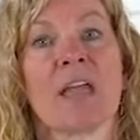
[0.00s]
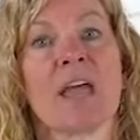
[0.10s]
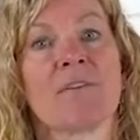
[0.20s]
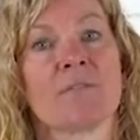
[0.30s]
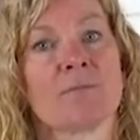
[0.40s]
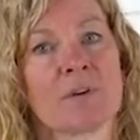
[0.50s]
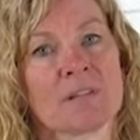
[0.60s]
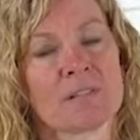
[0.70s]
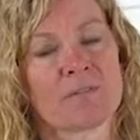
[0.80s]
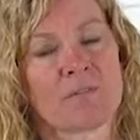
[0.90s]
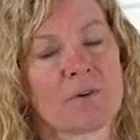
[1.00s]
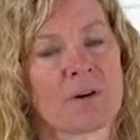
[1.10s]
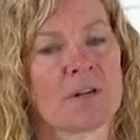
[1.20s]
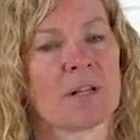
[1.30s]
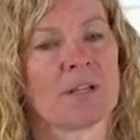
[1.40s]
have a risk
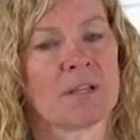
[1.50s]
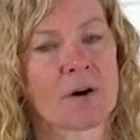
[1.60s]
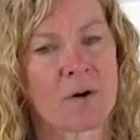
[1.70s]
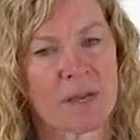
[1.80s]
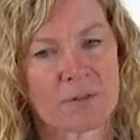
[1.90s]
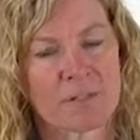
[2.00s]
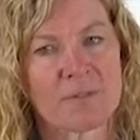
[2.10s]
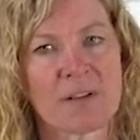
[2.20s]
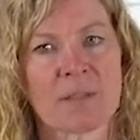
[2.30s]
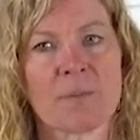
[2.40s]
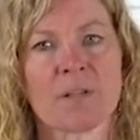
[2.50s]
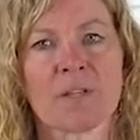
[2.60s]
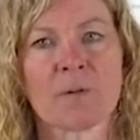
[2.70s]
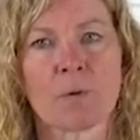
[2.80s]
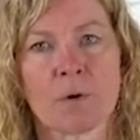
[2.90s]
for a low energy
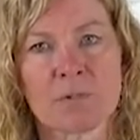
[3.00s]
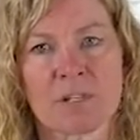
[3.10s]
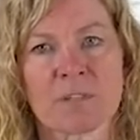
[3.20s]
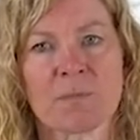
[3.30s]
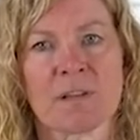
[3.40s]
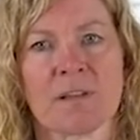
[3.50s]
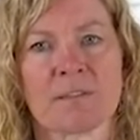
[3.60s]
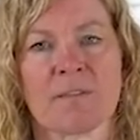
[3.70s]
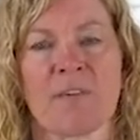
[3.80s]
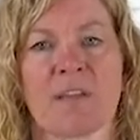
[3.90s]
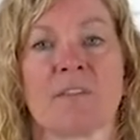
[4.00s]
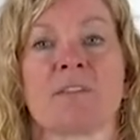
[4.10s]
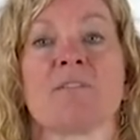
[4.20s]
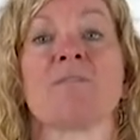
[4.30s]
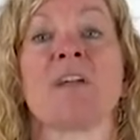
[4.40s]
availability quotient because of the fact that
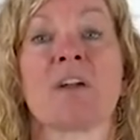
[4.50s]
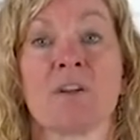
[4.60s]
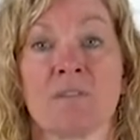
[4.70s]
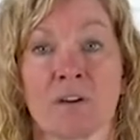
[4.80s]
they're very,